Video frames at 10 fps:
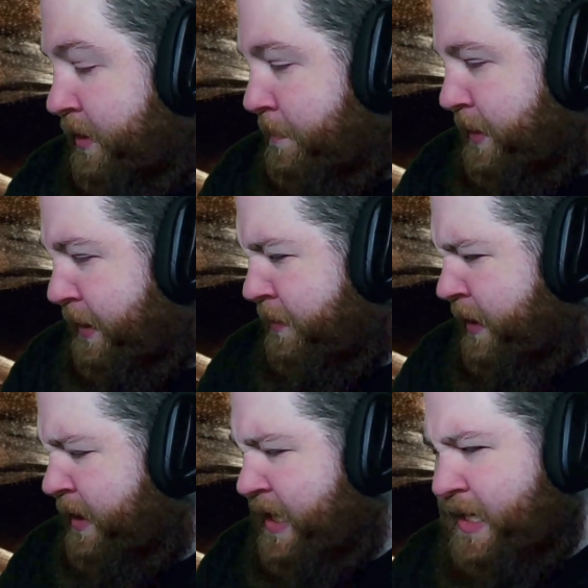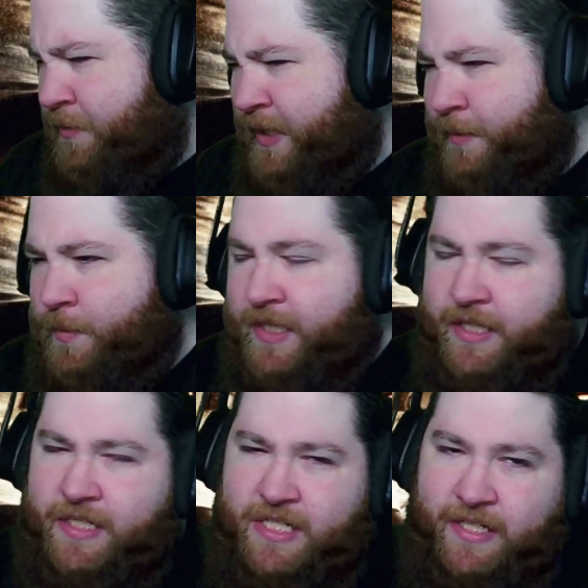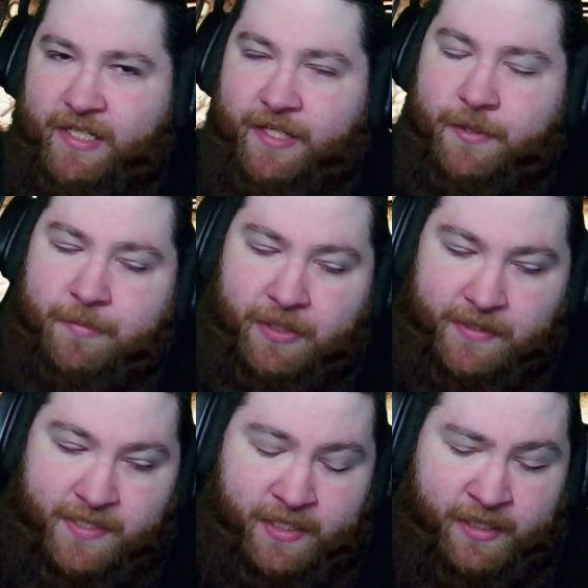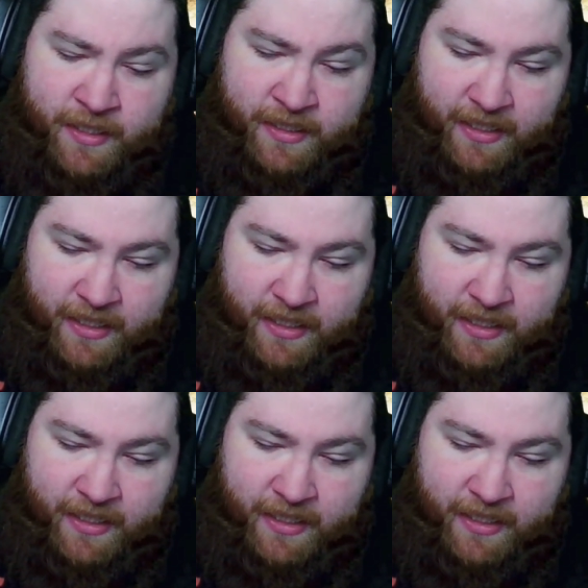But other than that, I don't think we ran into any other bugs.